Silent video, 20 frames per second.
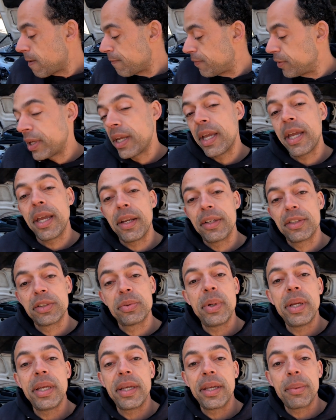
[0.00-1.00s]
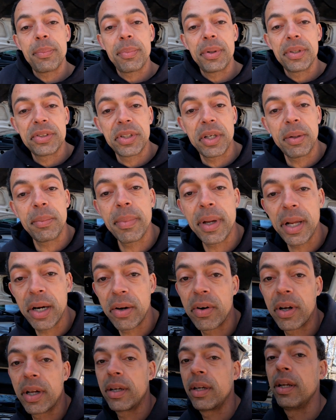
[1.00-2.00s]
can swing it, put something better
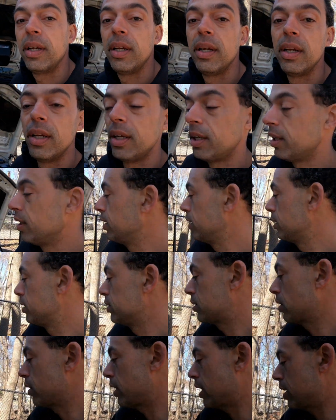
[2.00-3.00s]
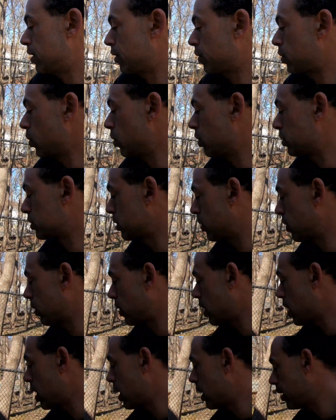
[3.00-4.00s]
on. So the intercooler is going
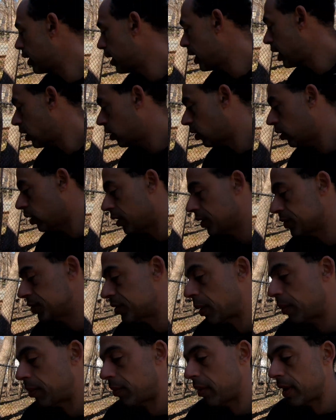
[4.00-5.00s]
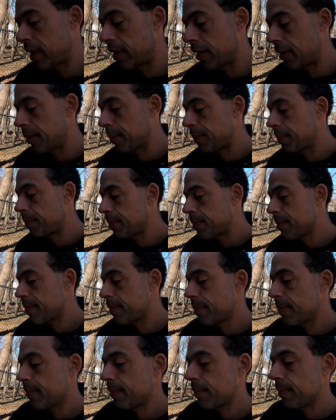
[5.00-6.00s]
on, air oil separator.
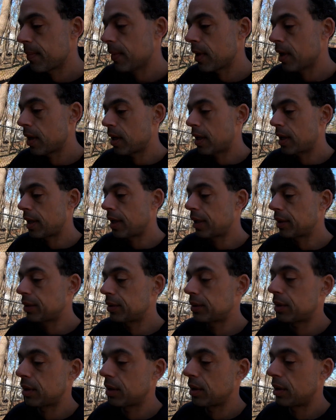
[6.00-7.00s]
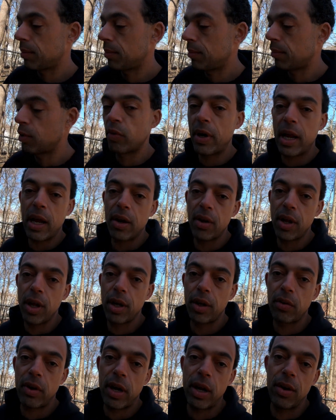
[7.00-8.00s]
I got some
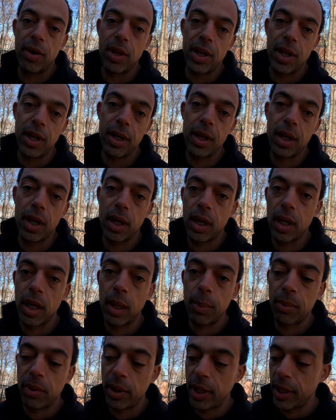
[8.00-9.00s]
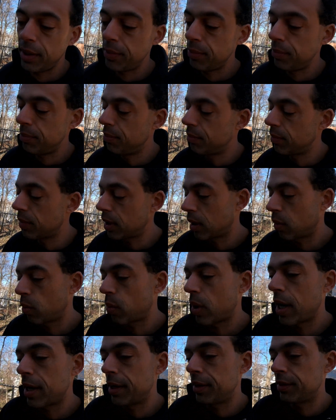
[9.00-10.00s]
grounding upgrade
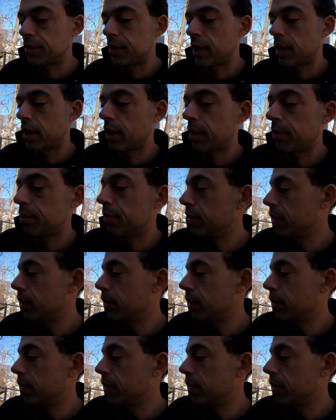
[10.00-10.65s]
wire set up,